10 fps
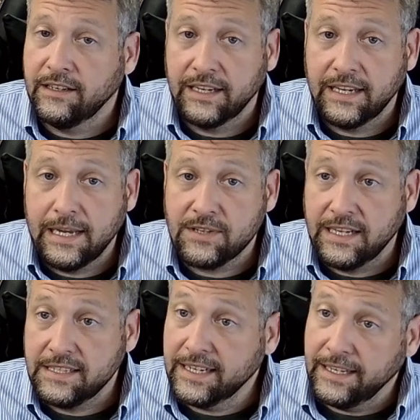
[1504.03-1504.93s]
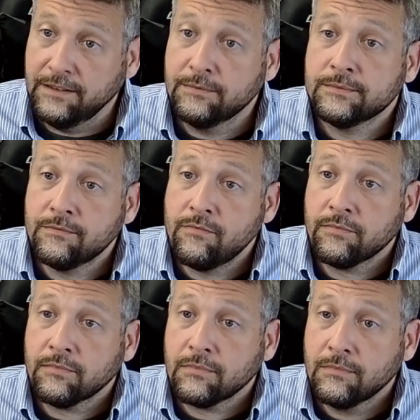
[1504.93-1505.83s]
and it keeps on ticking,
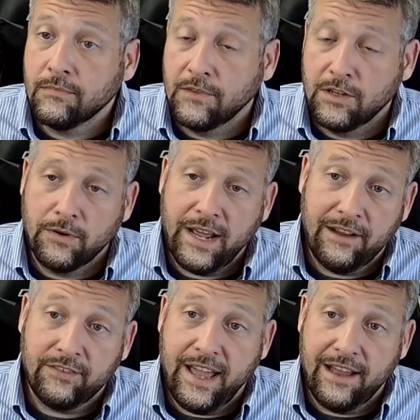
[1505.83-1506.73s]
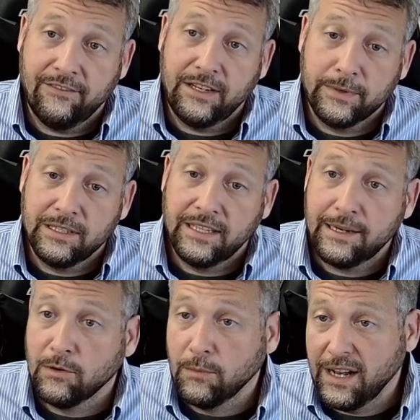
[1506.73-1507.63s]
you don't have to have any real
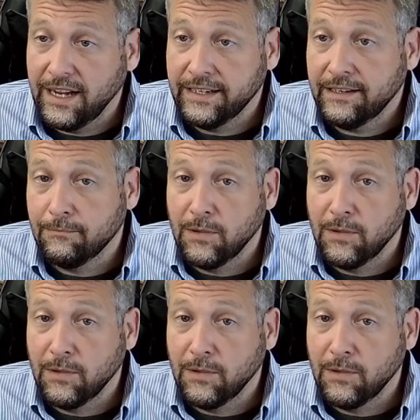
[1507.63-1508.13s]
labor behind it,